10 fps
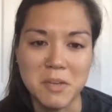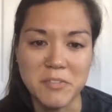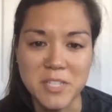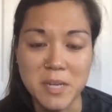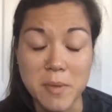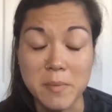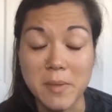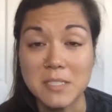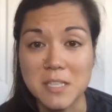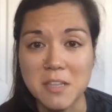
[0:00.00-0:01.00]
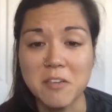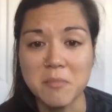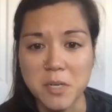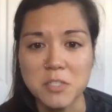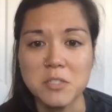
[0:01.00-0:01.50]
Every time I begin to
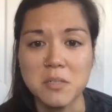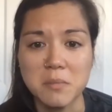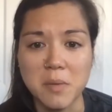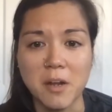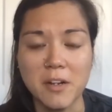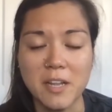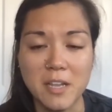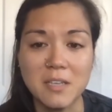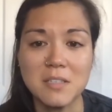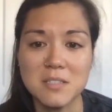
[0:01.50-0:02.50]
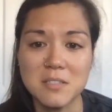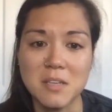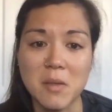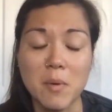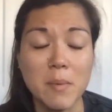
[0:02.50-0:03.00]
think of Marshal, my heart
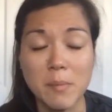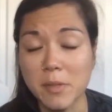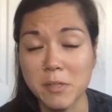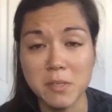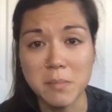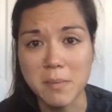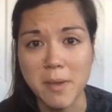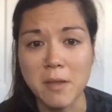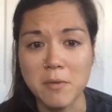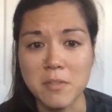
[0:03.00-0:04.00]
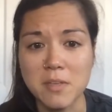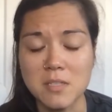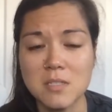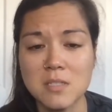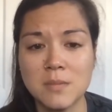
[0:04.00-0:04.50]
aches and I want my brother to be back with
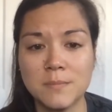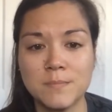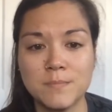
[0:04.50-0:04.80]
us.